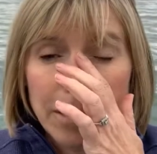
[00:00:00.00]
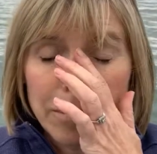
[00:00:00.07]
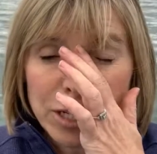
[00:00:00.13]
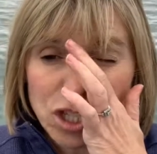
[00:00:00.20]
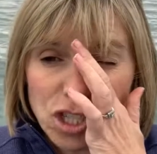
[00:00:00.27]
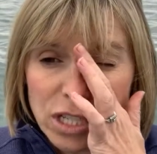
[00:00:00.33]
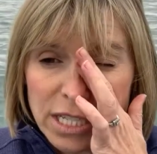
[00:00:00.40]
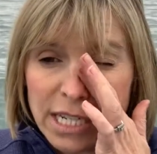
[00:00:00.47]
but
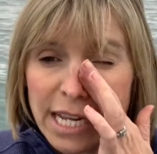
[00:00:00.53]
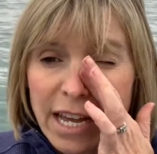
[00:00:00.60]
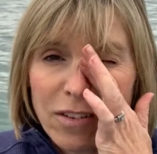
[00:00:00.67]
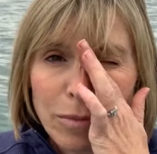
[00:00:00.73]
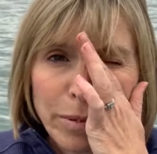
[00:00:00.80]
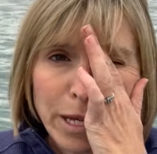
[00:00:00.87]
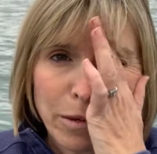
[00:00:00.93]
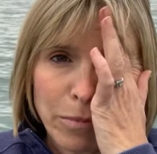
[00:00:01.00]
she did have
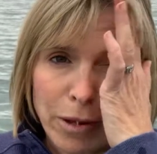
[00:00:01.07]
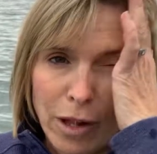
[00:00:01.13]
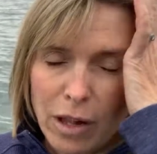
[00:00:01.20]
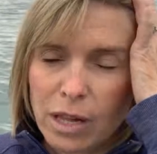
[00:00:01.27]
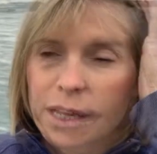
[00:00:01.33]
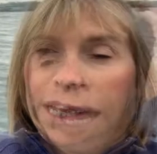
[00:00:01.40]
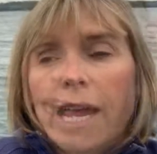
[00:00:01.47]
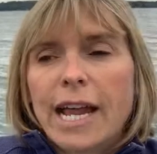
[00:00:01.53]
a pit
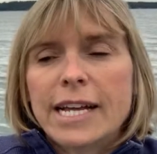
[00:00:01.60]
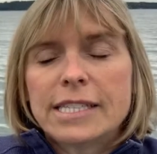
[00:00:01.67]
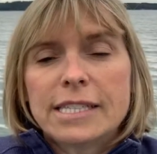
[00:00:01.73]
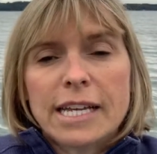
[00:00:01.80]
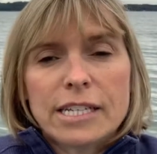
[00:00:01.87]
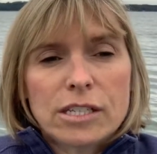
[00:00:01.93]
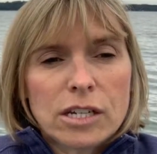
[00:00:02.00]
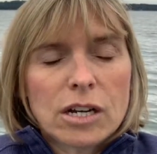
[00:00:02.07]
bull, and I
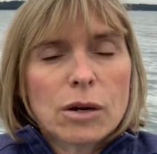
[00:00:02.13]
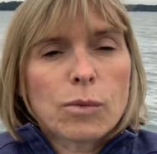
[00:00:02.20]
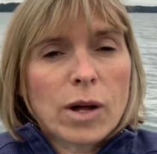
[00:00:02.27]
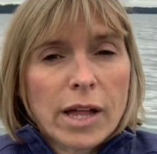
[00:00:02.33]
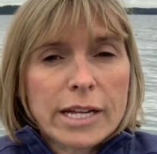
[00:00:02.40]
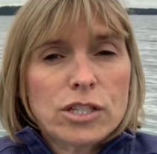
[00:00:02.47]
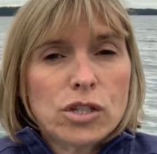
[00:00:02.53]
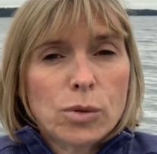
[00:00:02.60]
said to her, well,
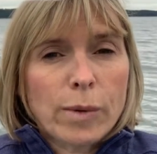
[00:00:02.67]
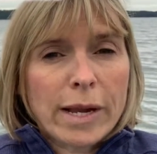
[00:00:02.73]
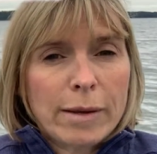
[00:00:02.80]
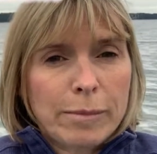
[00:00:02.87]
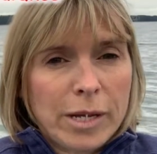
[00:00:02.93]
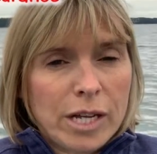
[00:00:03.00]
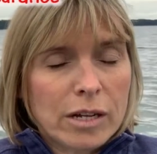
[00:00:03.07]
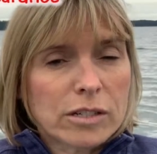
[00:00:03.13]
I do want to
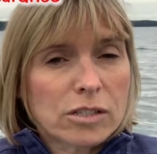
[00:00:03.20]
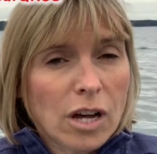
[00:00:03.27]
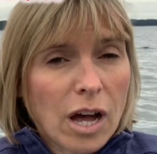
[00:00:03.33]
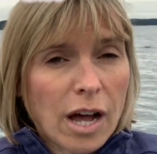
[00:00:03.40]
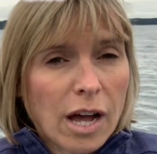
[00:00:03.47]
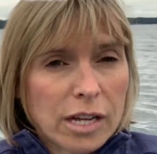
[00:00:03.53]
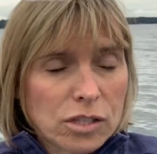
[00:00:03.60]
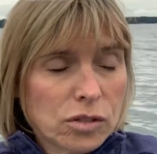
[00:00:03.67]
meet your dog.